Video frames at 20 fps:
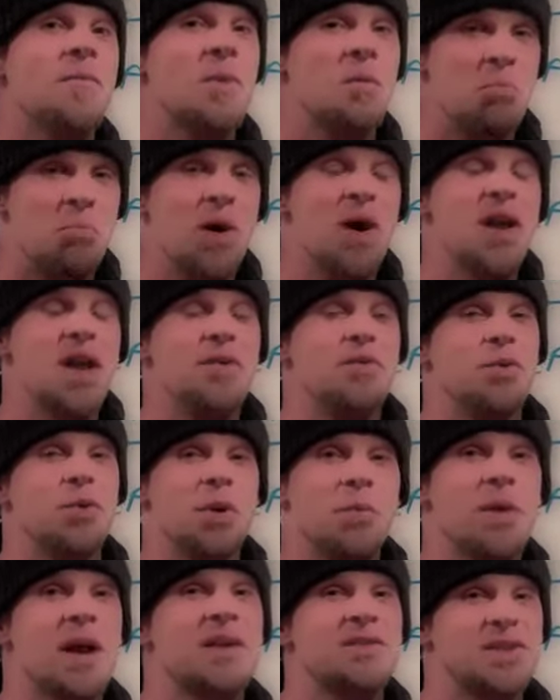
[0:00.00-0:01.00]
But if you want
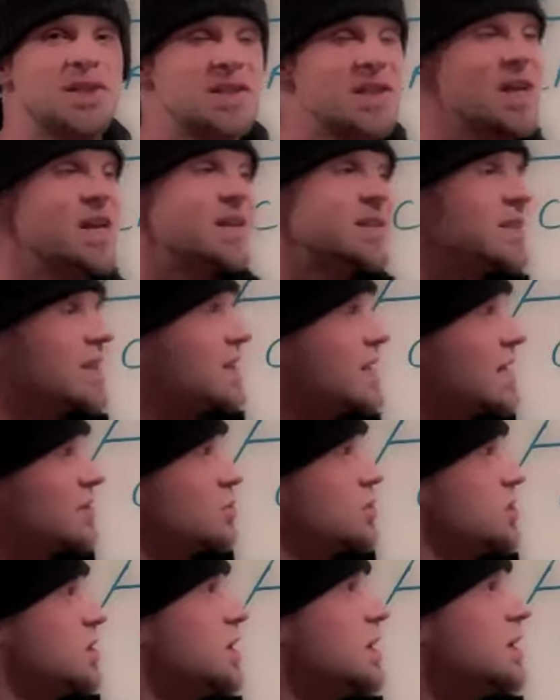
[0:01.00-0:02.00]
to pass the test, that's
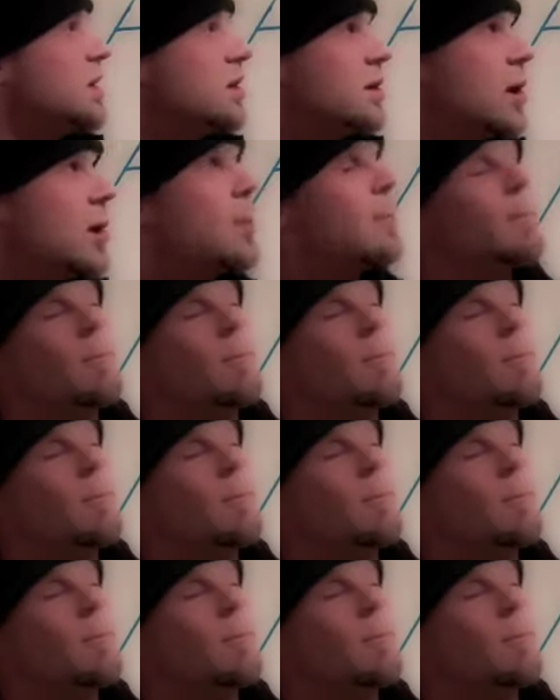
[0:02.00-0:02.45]
what you need to know.